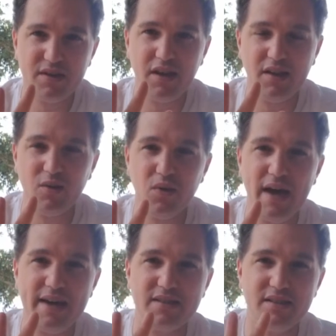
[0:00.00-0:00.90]
and then we
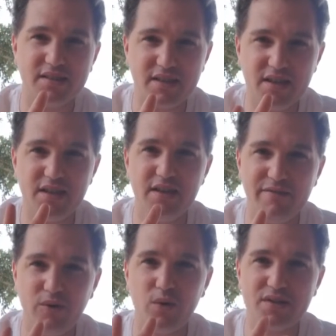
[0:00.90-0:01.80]
accent T
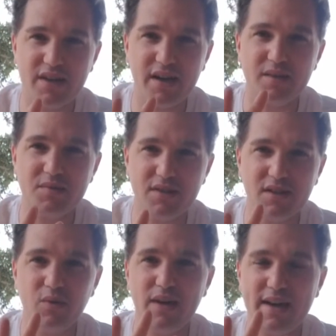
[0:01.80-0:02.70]
4 times, and
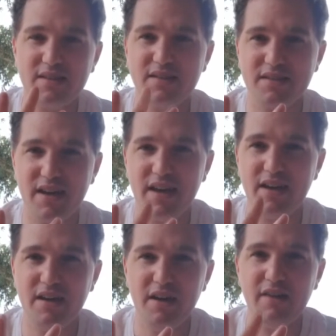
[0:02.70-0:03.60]
then we accent
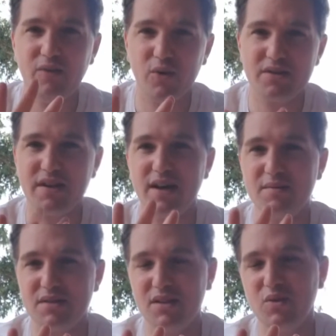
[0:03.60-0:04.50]
T 4
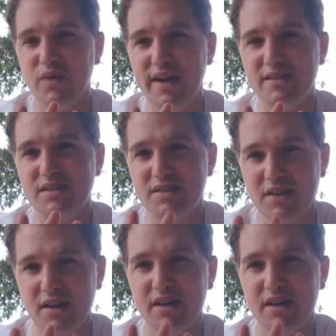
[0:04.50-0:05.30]
times, and then we accent T